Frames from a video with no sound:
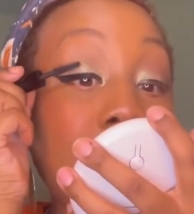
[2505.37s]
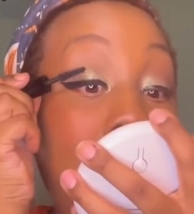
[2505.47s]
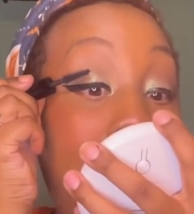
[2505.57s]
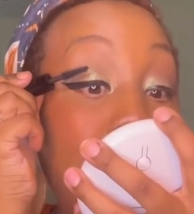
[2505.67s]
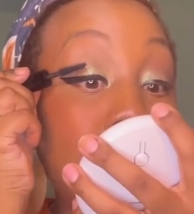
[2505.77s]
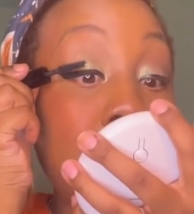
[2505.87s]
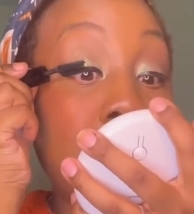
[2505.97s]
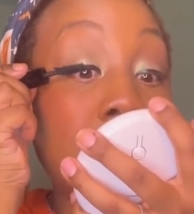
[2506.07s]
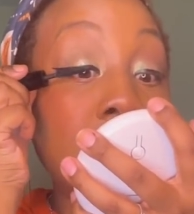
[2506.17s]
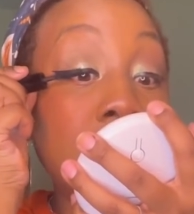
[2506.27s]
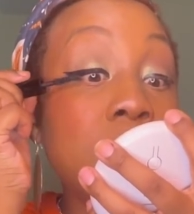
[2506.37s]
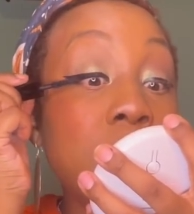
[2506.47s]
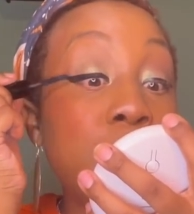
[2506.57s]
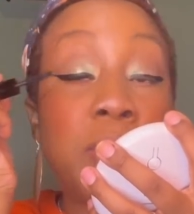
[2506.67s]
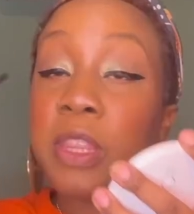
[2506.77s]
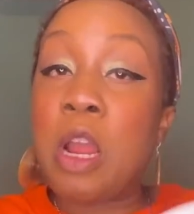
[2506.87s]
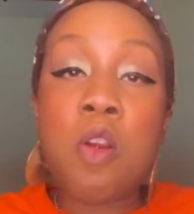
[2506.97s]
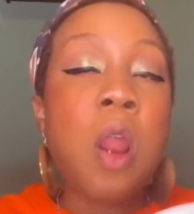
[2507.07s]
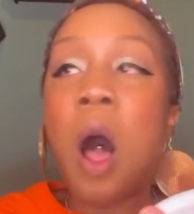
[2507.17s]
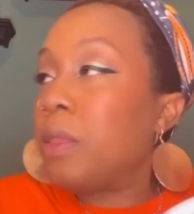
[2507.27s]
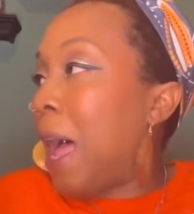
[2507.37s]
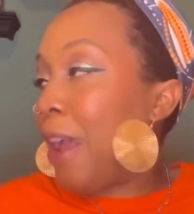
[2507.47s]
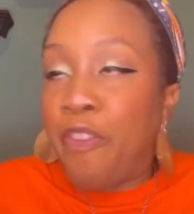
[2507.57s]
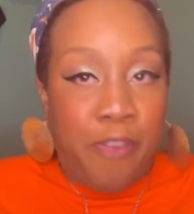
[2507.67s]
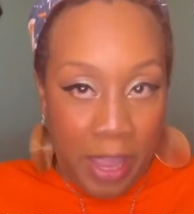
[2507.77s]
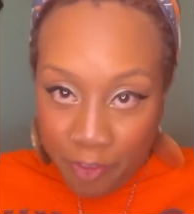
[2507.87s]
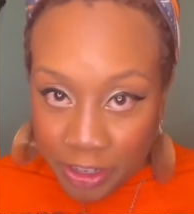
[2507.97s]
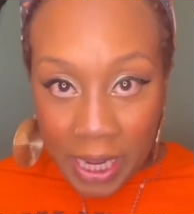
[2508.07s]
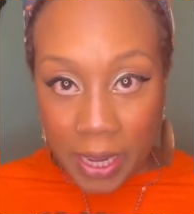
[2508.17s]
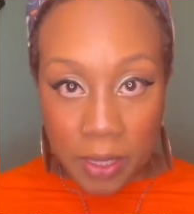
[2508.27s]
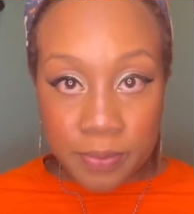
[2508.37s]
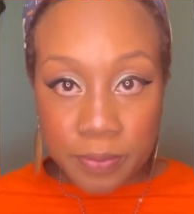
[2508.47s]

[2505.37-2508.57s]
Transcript: I don't know. But they're not like 50.